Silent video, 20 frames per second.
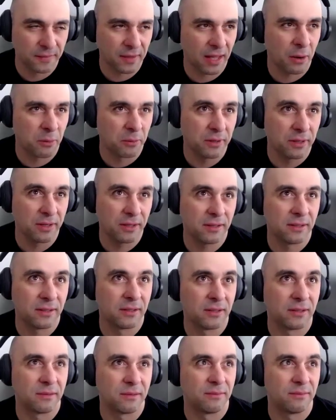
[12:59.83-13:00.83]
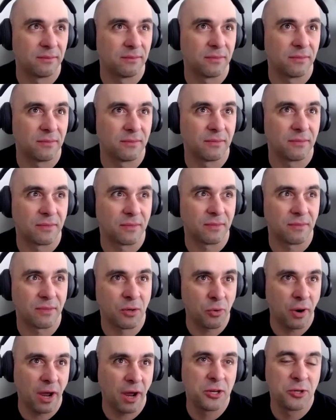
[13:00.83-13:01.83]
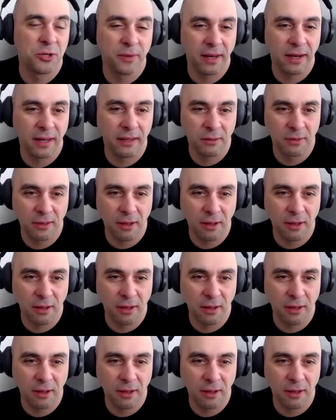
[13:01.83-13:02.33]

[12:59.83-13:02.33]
I was graduating